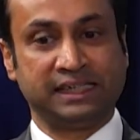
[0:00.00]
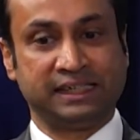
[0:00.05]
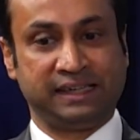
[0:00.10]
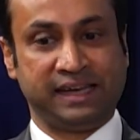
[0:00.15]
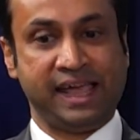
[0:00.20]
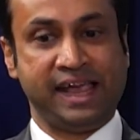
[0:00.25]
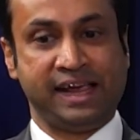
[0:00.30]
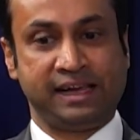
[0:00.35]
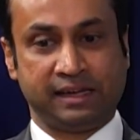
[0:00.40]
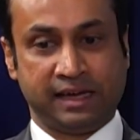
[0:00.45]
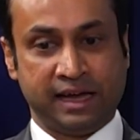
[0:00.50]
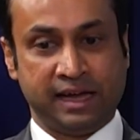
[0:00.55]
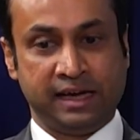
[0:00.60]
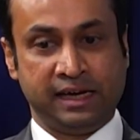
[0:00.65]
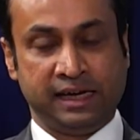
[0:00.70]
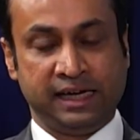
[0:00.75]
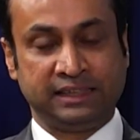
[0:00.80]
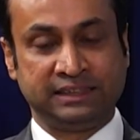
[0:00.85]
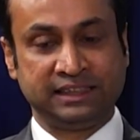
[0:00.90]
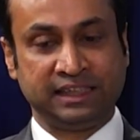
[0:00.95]

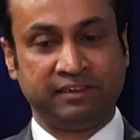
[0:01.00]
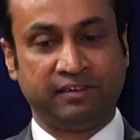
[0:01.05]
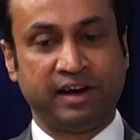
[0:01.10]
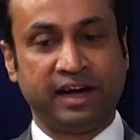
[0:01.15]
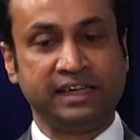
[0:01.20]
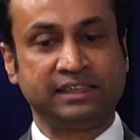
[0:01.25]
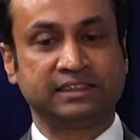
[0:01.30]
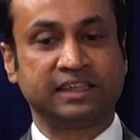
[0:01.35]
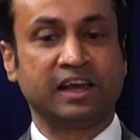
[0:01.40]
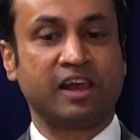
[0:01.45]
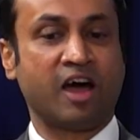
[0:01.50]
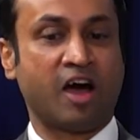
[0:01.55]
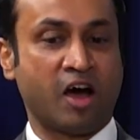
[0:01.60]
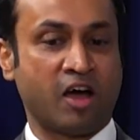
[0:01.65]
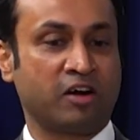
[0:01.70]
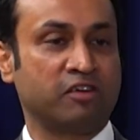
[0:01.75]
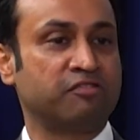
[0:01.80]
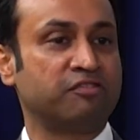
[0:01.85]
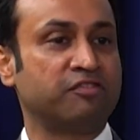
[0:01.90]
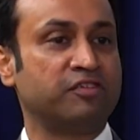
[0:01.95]
it generates a
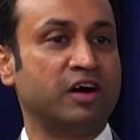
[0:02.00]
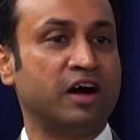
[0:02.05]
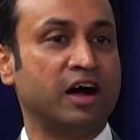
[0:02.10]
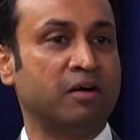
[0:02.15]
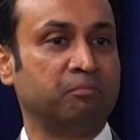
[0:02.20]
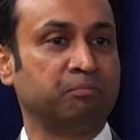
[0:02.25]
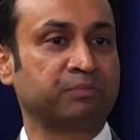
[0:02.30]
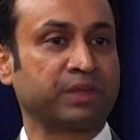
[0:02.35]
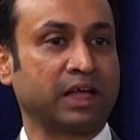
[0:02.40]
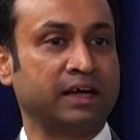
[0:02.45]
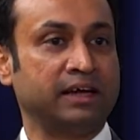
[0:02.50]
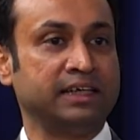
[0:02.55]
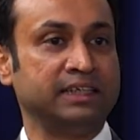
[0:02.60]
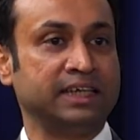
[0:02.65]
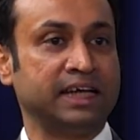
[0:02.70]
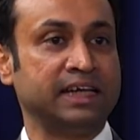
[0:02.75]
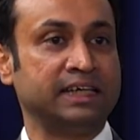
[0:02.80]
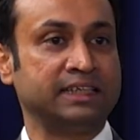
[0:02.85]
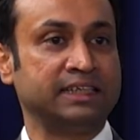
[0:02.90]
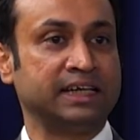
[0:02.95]
lot of
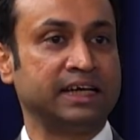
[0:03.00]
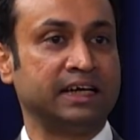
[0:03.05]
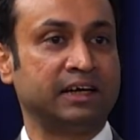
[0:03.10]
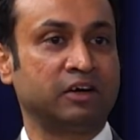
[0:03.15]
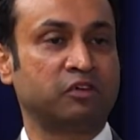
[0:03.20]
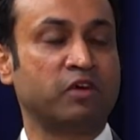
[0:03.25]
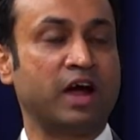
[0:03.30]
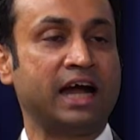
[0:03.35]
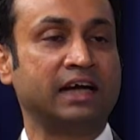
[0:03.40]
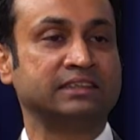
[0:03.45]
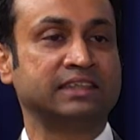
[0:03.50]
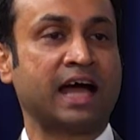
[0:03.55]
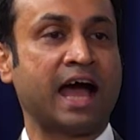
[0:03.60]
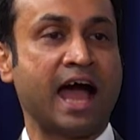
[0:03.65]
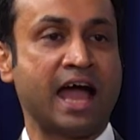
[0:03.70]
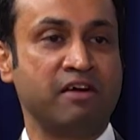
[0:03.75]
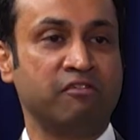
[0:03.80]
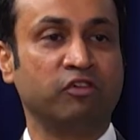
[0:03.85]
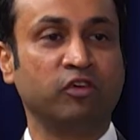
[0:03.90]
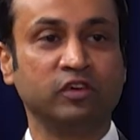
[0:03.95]
it requires a
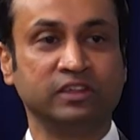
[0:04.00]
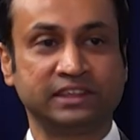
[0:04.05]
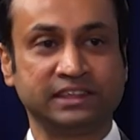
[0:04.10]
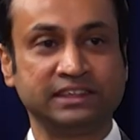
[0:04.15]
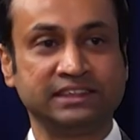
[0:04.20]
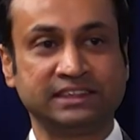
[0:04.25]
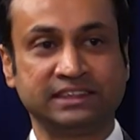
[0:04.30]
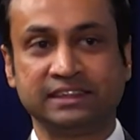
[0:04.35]
high voltage.